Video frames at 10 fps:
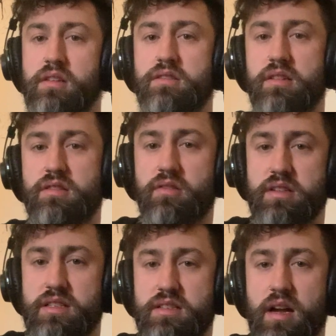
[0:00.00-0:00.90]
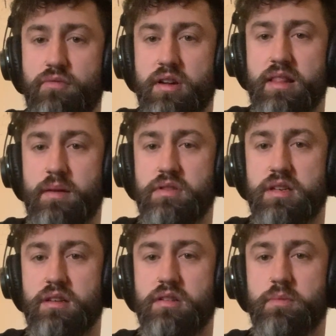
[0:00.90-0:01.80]
So as long as it's covering them
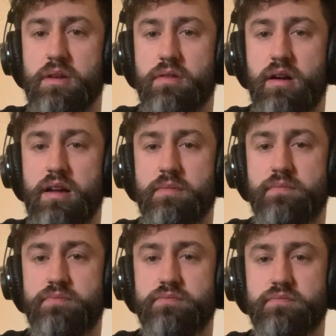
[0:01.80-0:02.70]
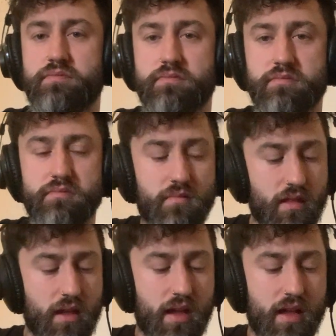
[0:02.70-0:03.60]
two, you'll be alright.
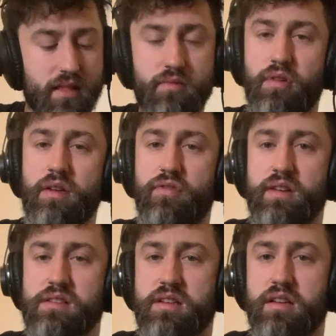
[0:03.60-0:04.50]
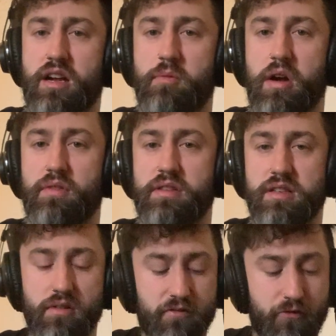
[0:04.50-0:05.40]
Then ring finger's going to come over
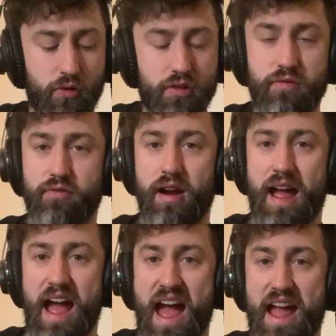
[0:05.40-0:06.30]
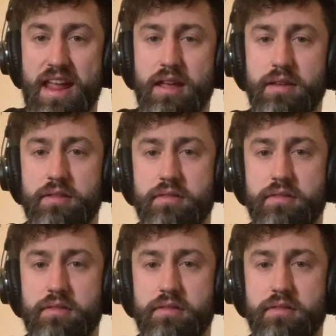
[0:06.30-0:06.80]
to the 4th fret A.